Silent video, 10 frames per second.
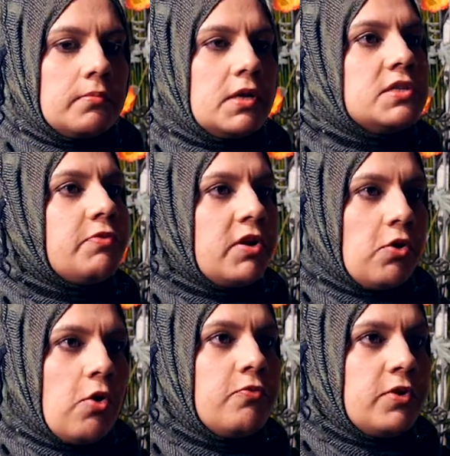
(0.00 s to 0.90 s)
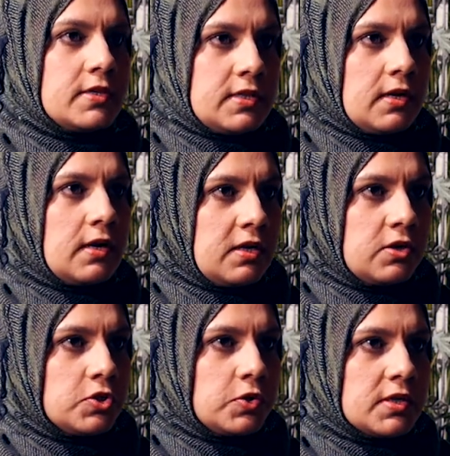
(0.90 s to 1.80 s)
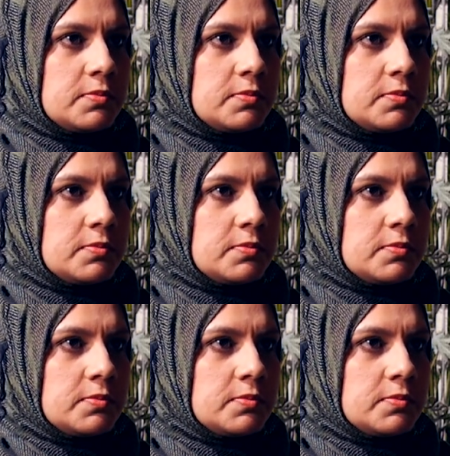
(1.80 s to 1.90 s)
it's very obvious and clear to us.